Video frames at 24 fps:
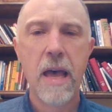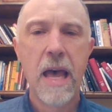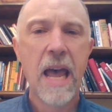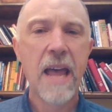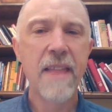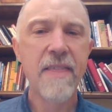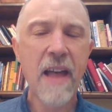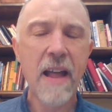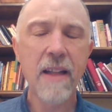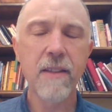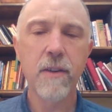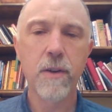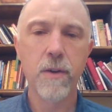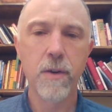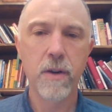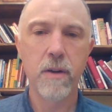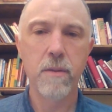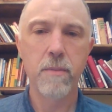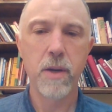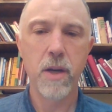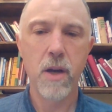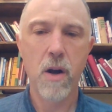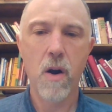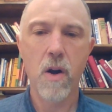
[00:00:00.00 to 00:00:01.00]
And that's going to
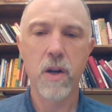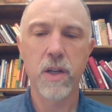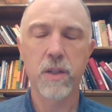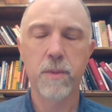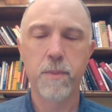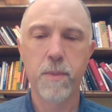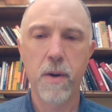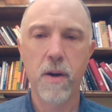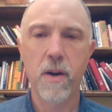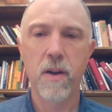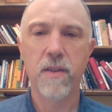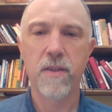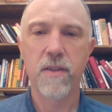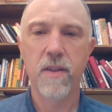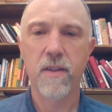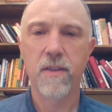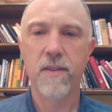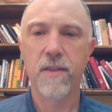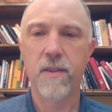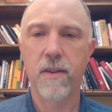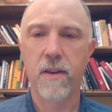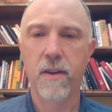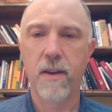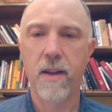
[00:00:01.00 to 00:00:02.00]
be our experience on
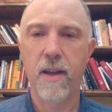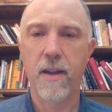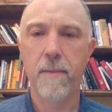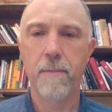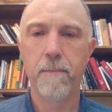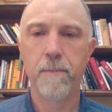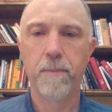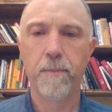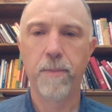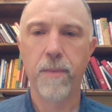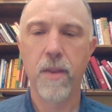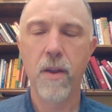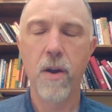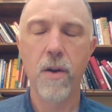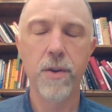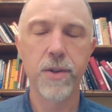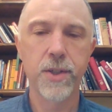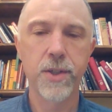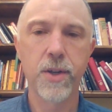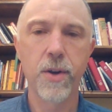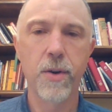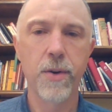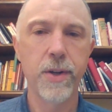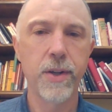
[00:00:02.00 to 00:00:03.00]
Sunday. There
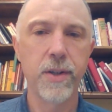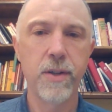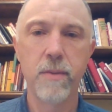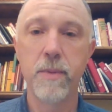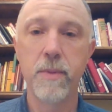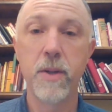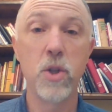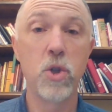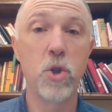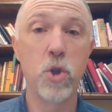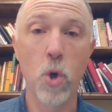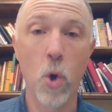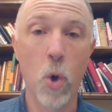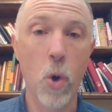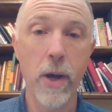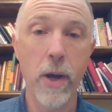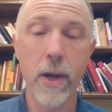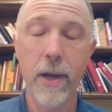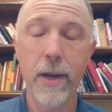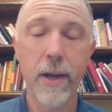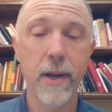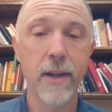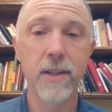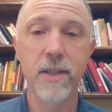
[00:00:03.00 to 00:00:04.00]
is going to be joy
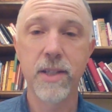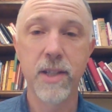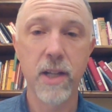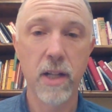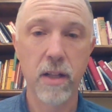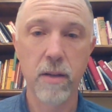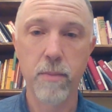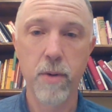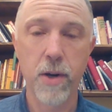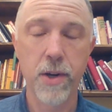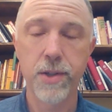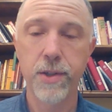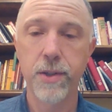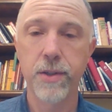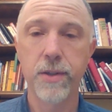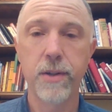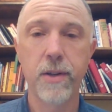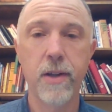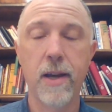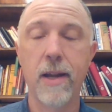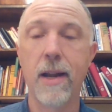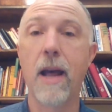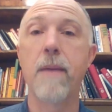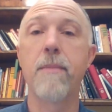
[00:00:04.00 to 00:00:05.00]
and celebration,
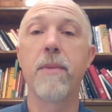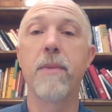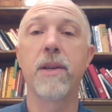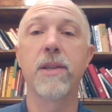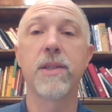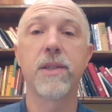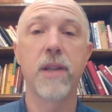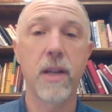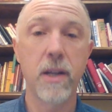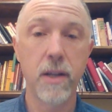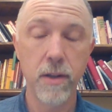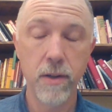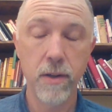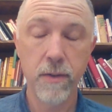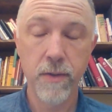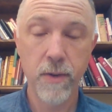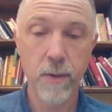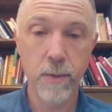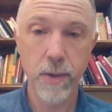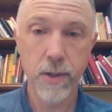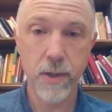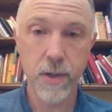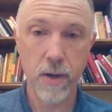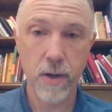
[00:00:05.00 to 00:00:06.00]
and I'm excited to
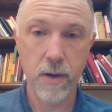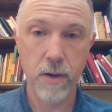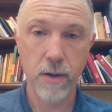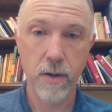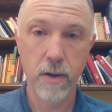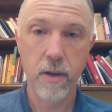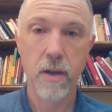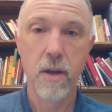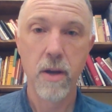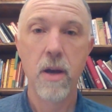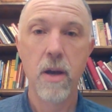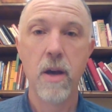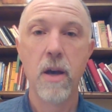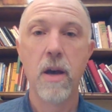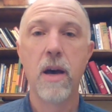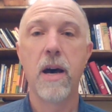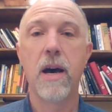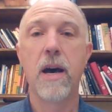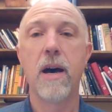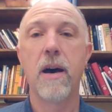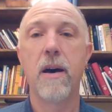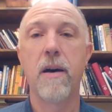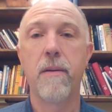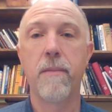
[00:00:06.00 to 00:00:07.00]
return.
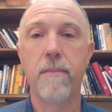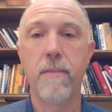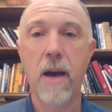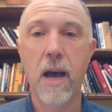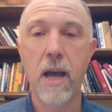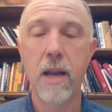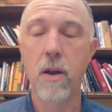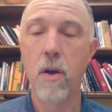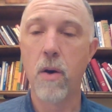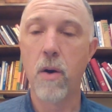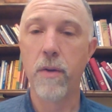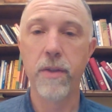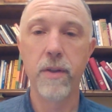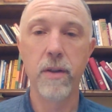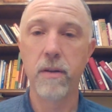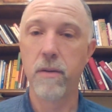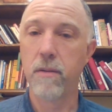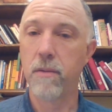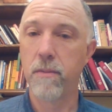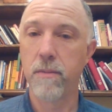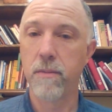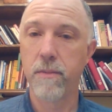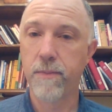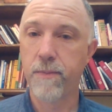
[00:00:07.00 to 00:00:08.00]
Um, I know that
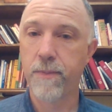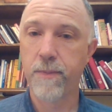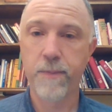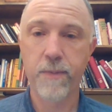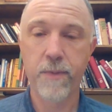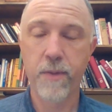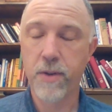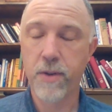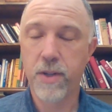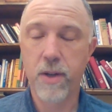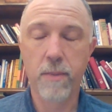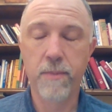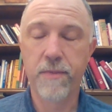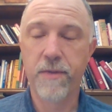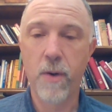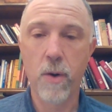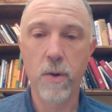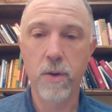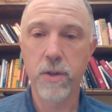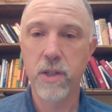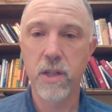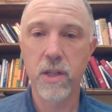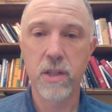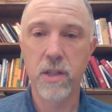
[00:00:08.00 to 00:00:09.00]
for some
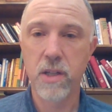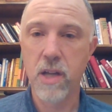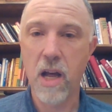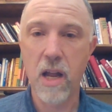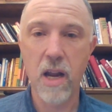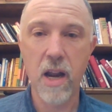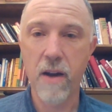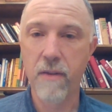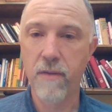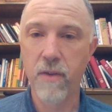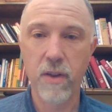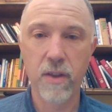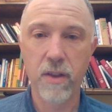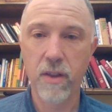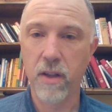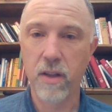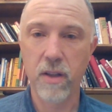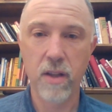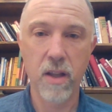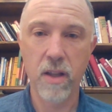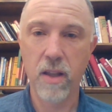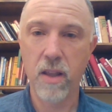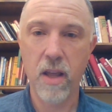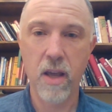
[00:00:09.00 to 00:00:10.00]
folks, it's not
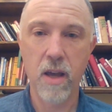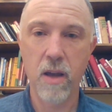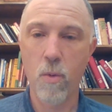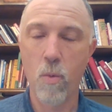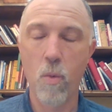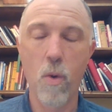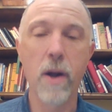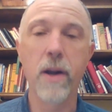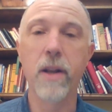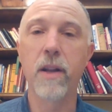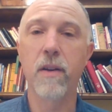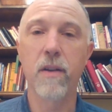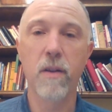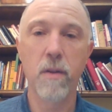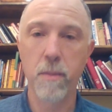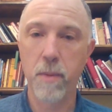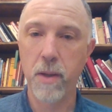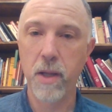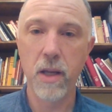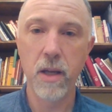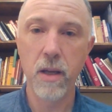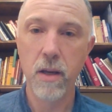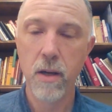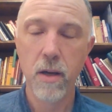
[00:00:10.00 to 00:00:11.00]
everything that they want it to
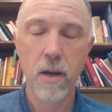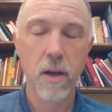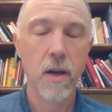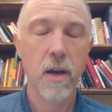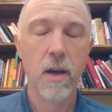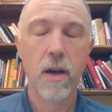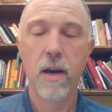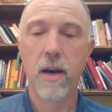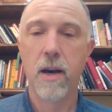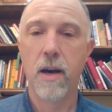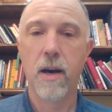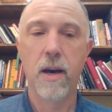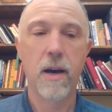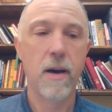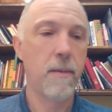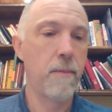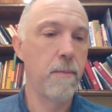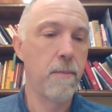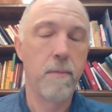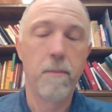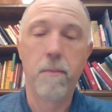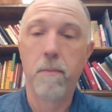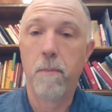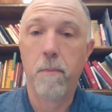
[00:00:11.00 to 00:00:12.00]
be,
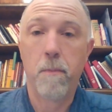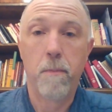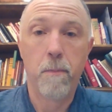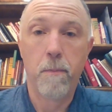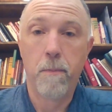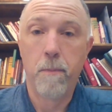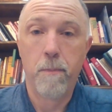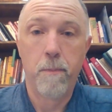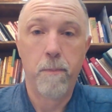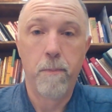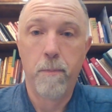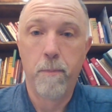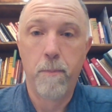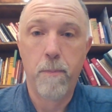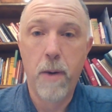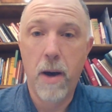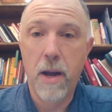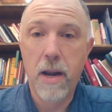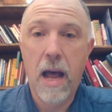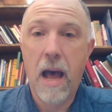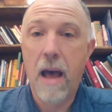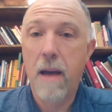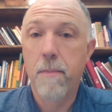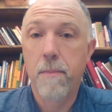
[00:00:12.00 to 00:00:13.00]
um,
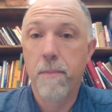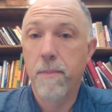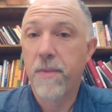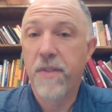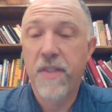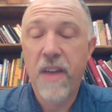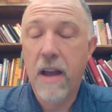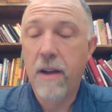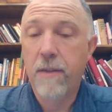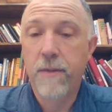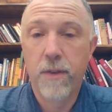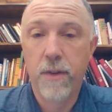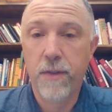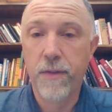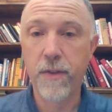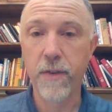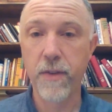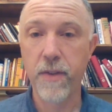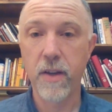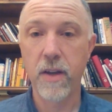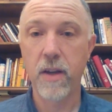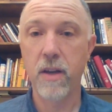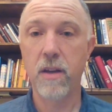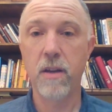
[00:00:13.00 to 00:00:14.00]
but I'm thankful for
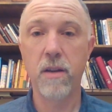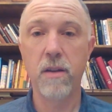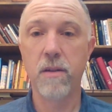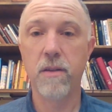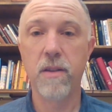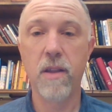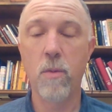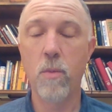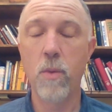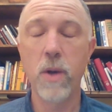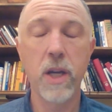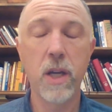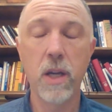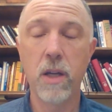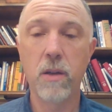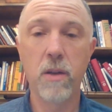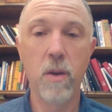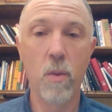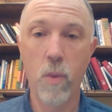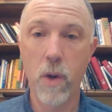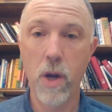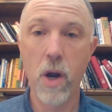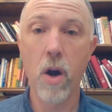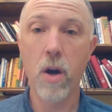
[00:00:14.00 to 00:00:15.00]
the that we that
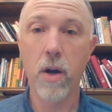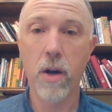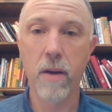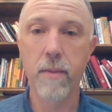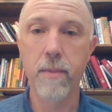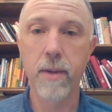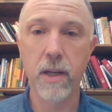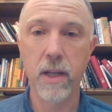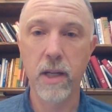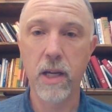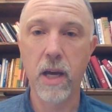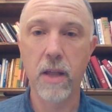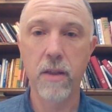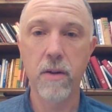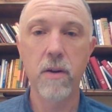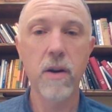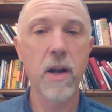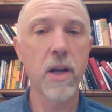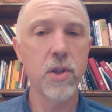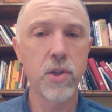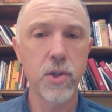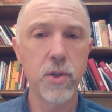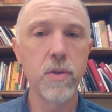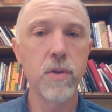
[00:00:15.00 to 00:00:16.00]
we are coming together, and
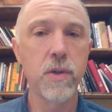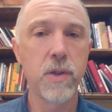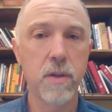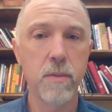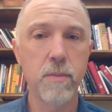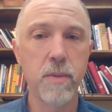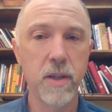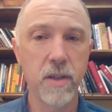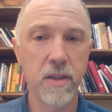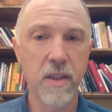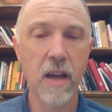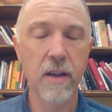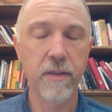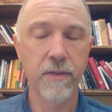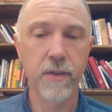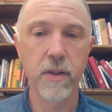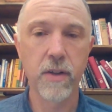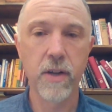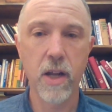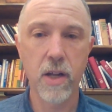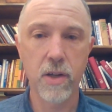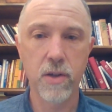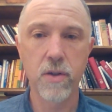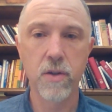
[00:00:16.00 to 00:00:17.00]
I choose to be thankful,
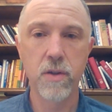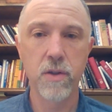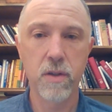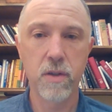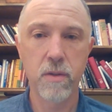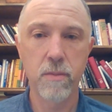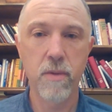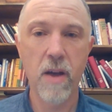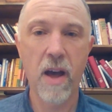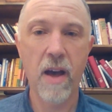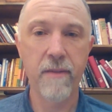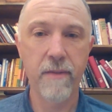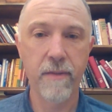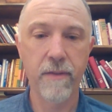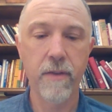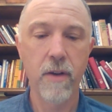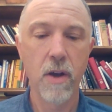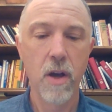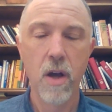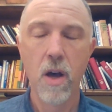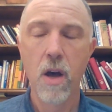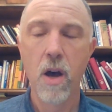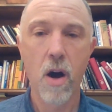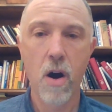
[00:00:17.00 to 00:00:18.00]
and I choose to have
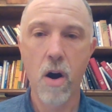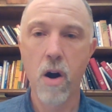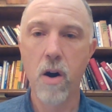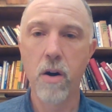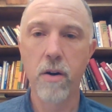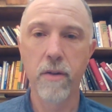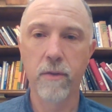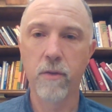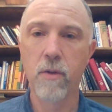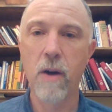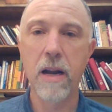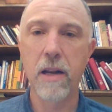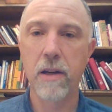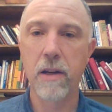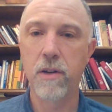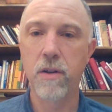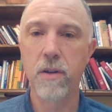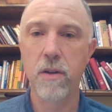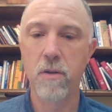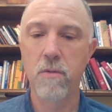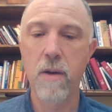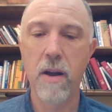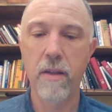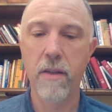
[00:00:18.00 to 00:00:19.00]
a heart of
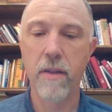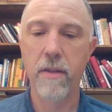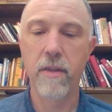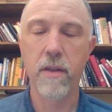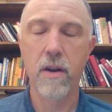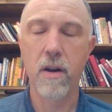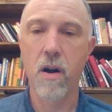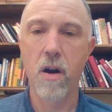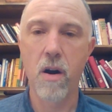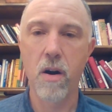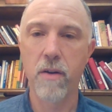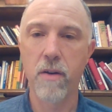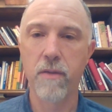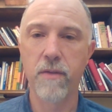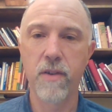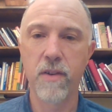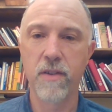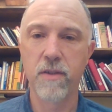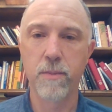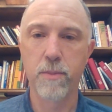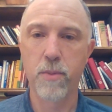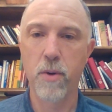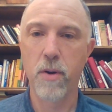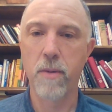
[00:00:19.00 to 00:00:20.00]
gratitude rather than a heart of
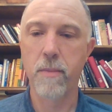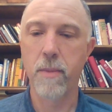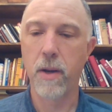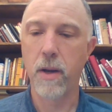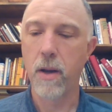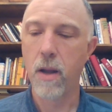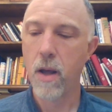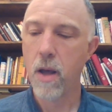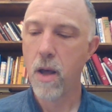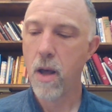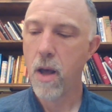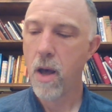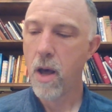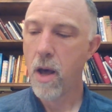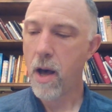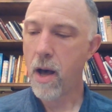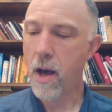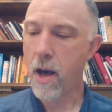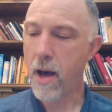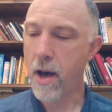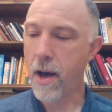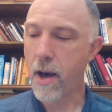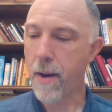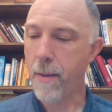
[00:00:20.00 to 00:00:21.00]
disappointment.
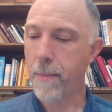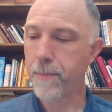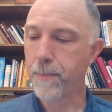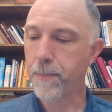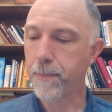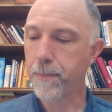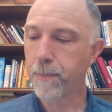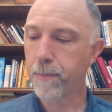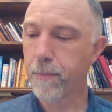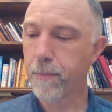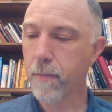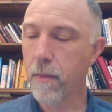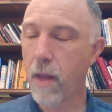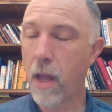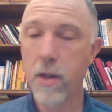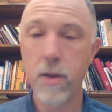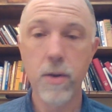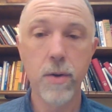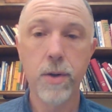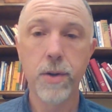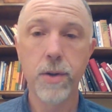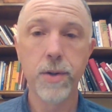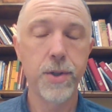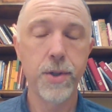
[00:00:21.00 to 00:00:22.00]
Um, and
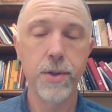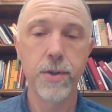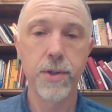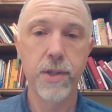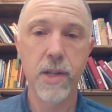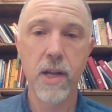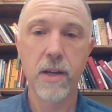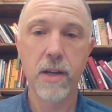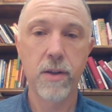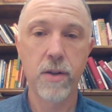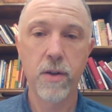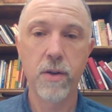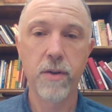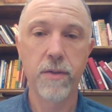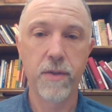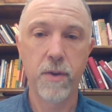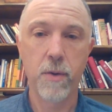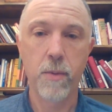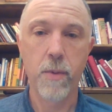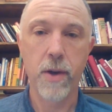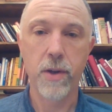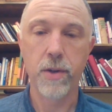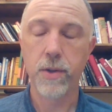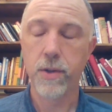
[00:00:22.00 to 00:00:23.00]
you can choose that too if
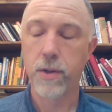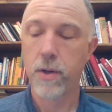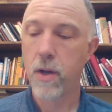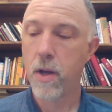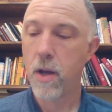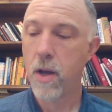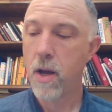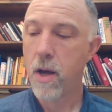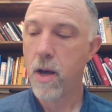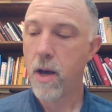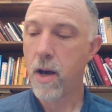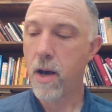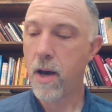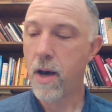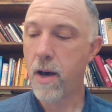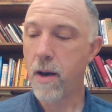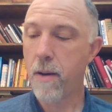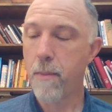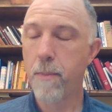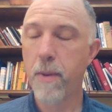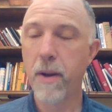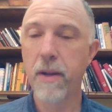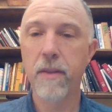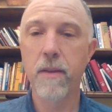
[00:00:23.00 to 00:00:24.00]
you wish. Uh,
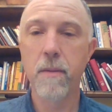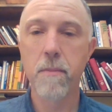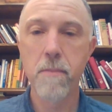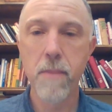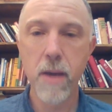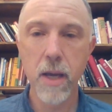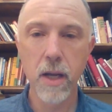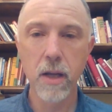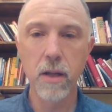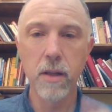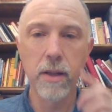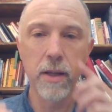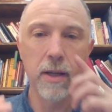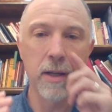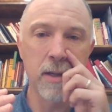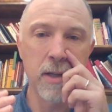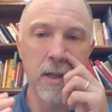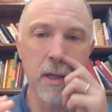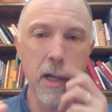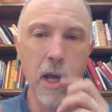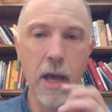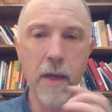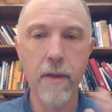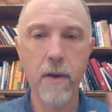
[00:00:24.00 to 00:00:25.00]
but the mingling
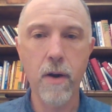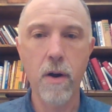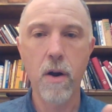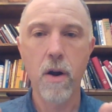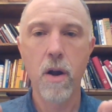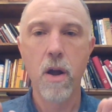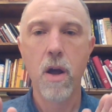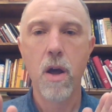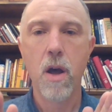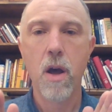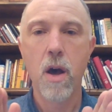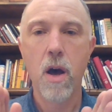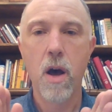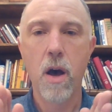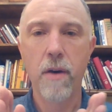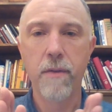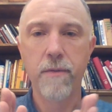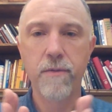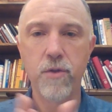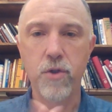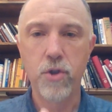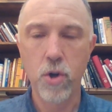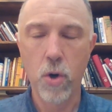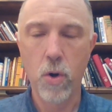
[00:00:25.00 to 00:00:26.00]
together
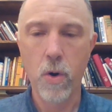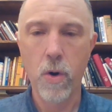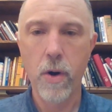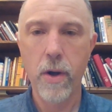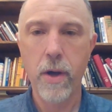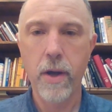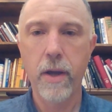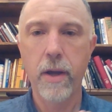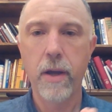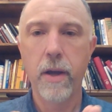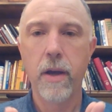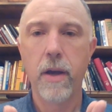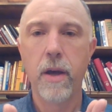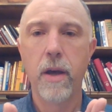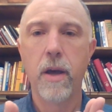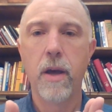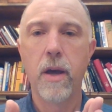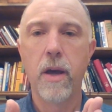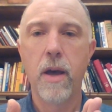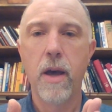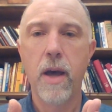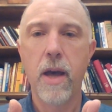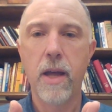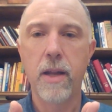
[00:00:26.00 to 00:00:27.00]
of joy
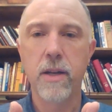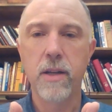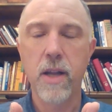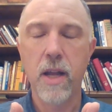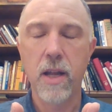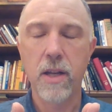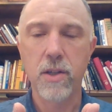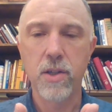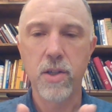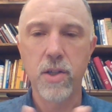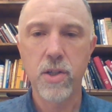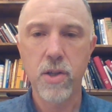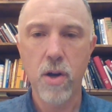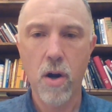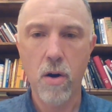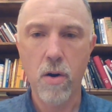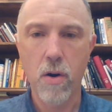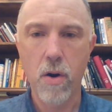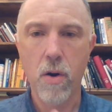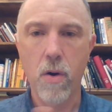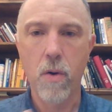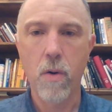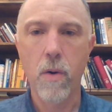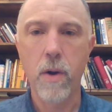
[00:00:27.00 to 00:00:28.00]
and, and
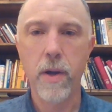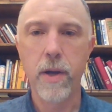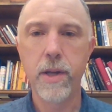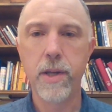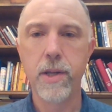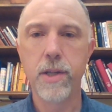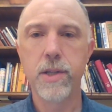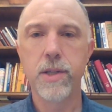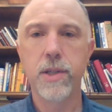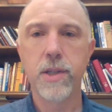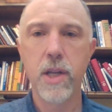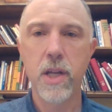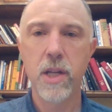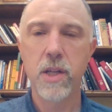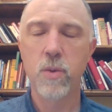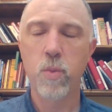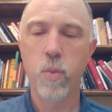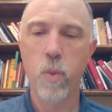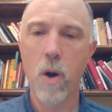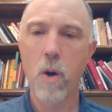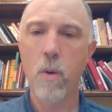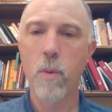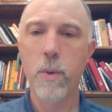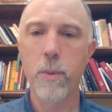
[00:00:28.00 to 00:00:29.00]
sorrow is, is
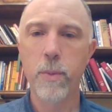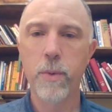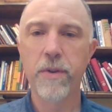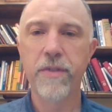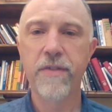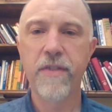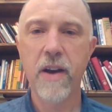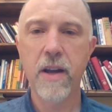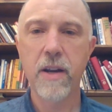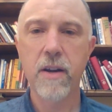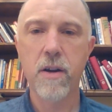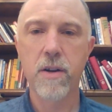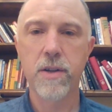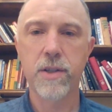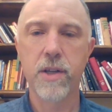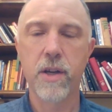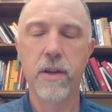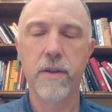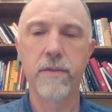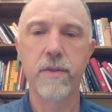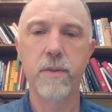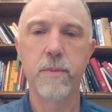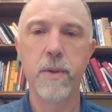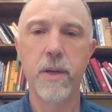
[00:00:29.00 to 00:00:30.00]
where we will find
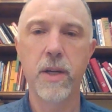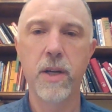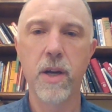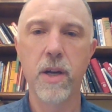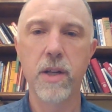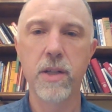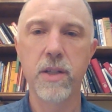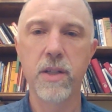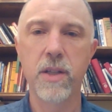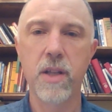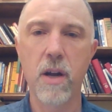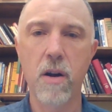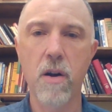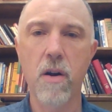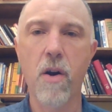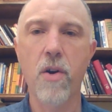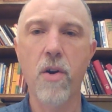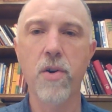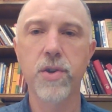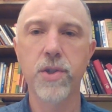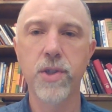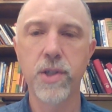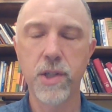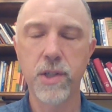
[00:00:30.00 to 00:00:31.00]
ourselves because there
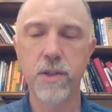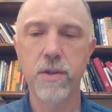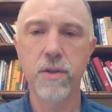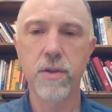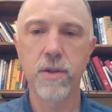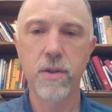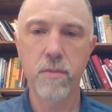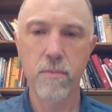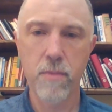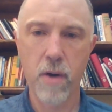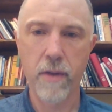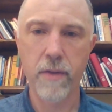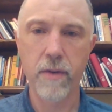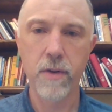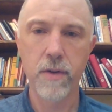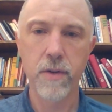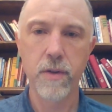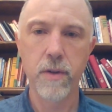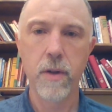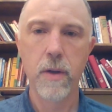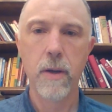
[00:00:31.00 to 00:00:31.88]
are sisters and brothers